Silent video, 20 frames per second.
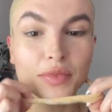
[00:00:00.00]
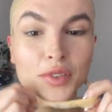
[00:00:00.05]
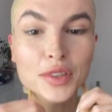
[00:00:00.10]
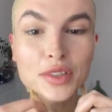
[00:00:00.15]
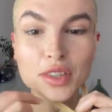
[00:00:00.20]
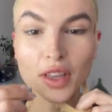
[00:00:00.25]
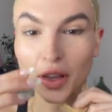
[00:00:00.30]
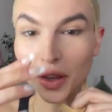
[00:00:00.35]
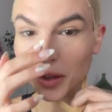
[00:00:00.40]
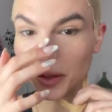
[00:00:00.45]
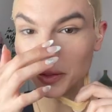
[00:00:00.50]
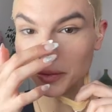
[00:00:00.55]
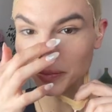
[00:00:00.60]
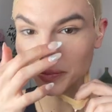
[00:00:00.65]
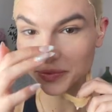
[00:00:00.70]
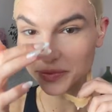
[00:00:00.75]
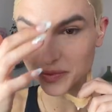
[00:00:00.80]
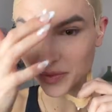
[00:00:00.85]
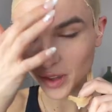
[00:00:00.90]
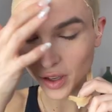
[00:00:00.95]
So,
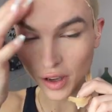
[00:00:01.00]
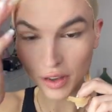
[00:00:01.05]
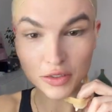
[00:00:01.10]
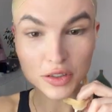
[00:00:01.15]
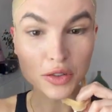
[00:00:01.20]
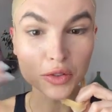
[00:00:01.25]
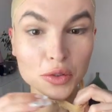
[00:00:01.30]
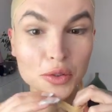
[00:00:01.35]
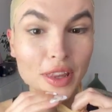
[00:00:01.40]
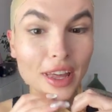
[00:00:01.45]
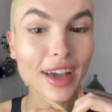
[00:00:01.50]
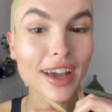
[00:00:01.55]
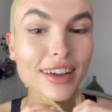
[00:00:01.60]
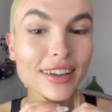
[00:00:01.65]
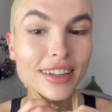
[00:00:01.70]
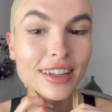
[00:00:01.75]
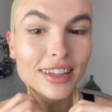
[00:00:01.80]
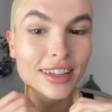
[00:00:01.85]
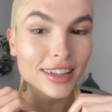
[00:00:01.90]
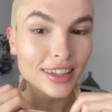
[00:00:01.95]
after all that,